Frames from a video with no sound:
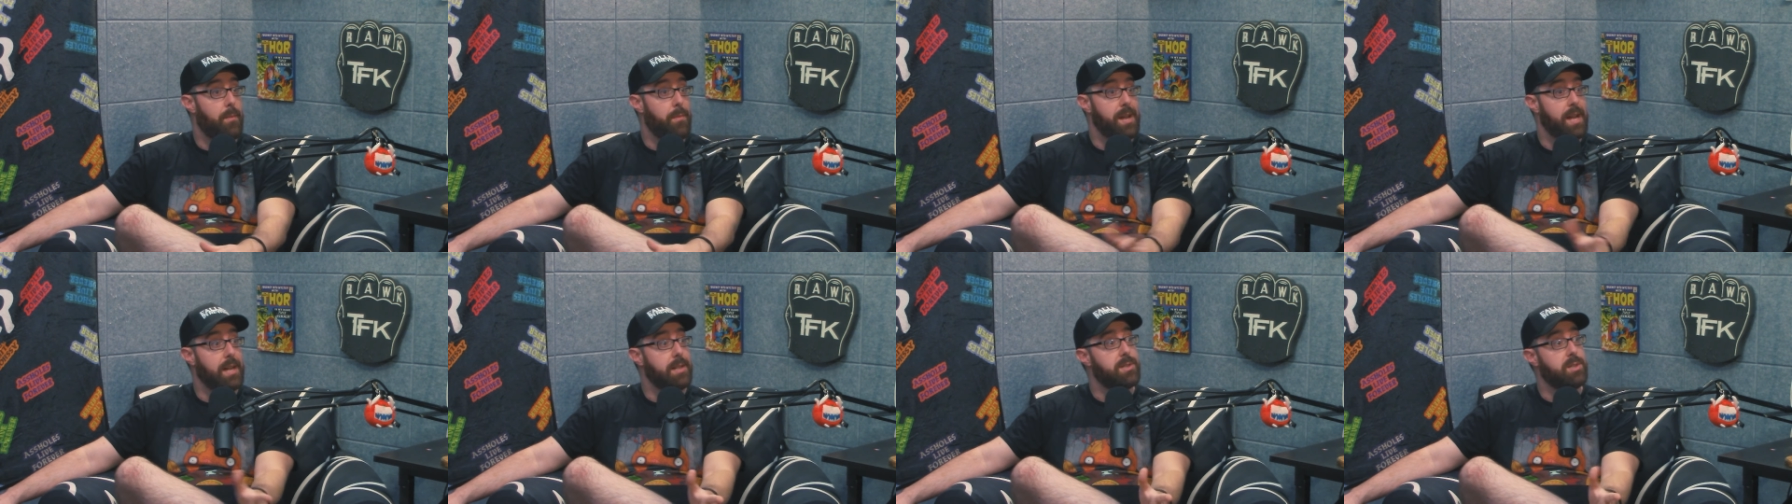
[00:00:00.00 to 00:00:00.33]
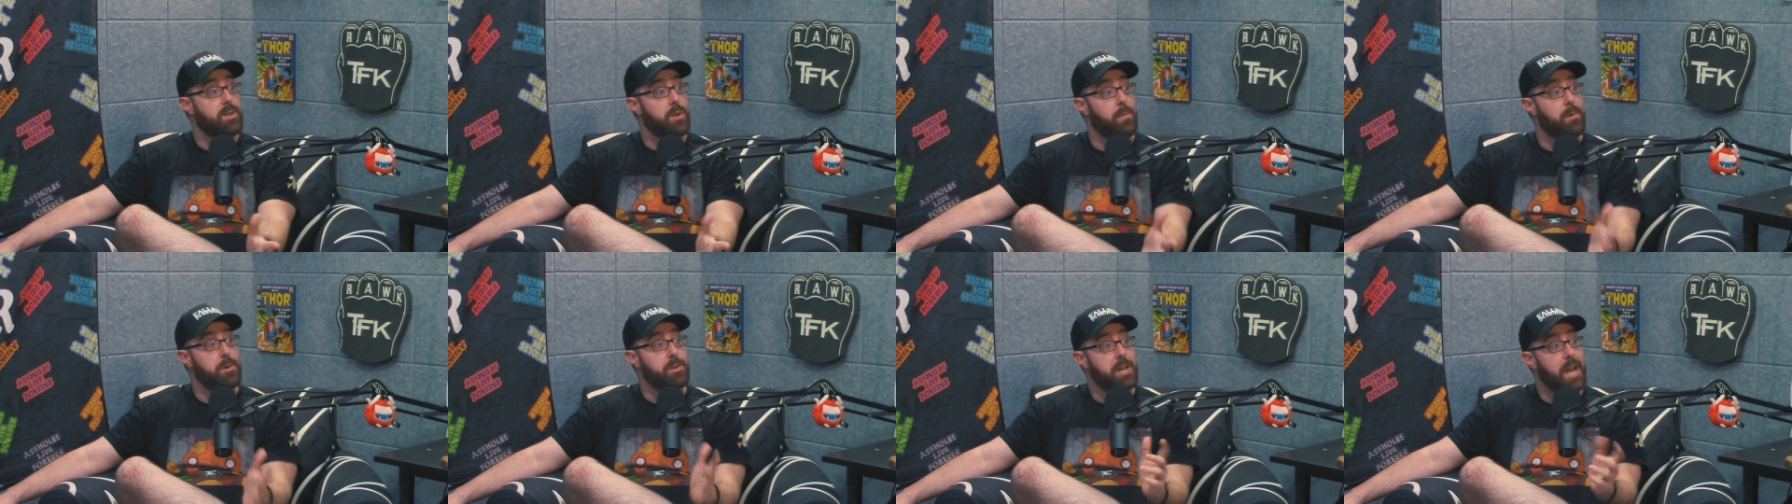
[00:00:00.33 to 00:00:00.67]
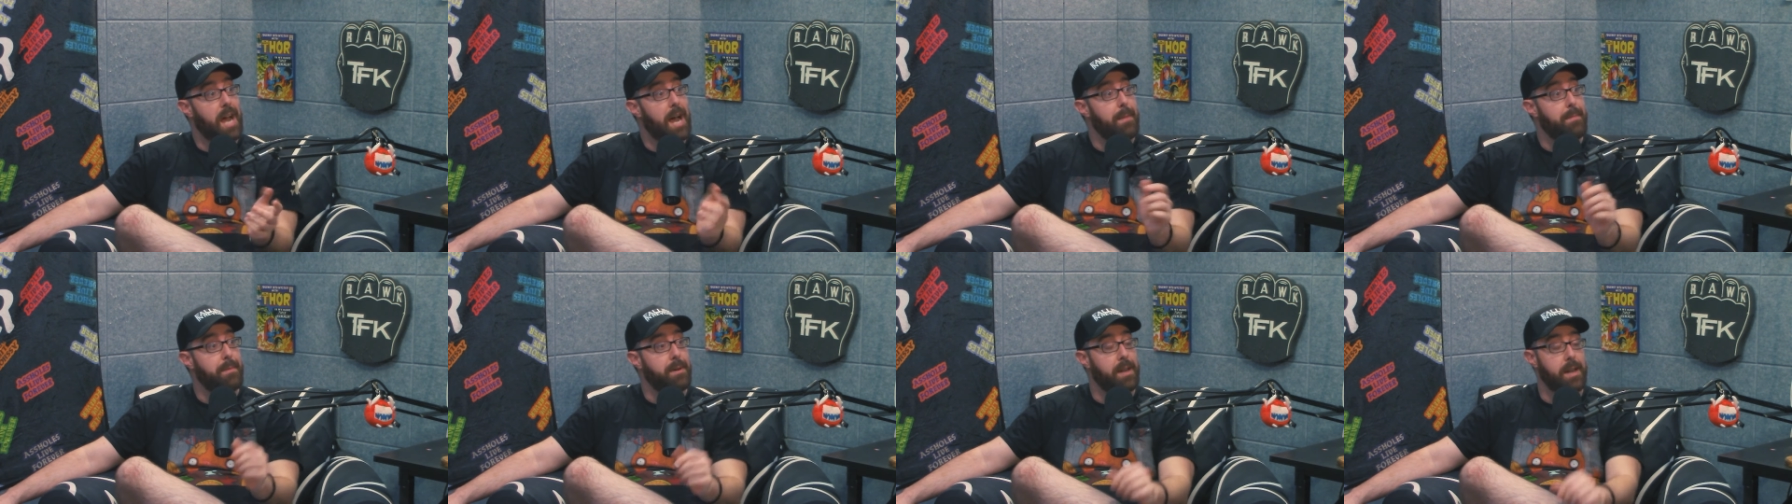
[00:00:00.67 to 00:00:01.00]
We had so much
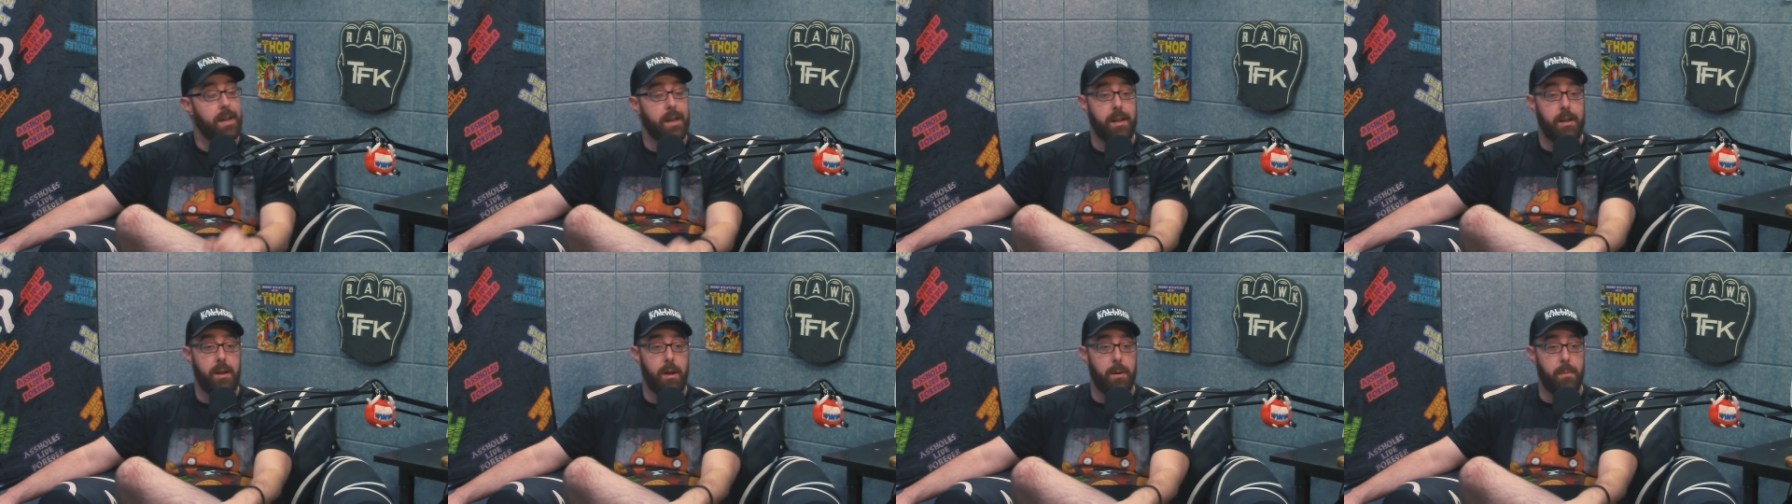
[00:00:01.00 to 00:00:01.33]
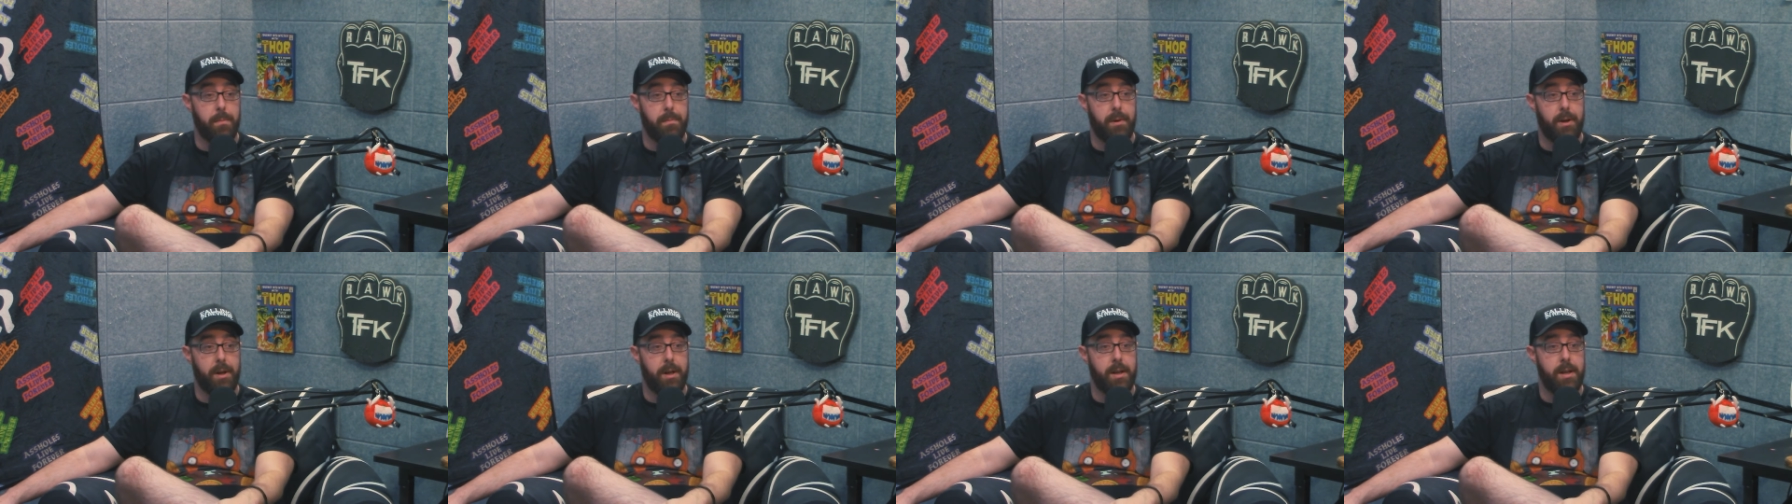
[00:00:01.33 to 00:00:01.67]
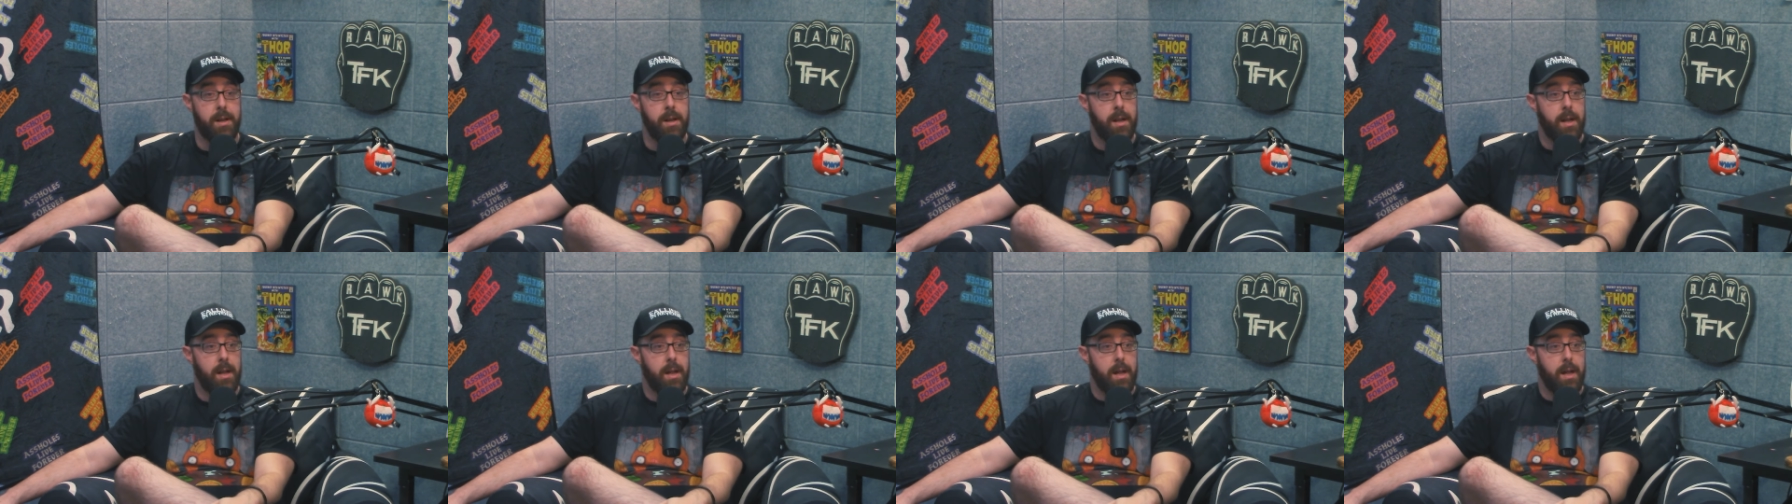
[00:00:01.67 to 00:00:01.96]
happening, you know. But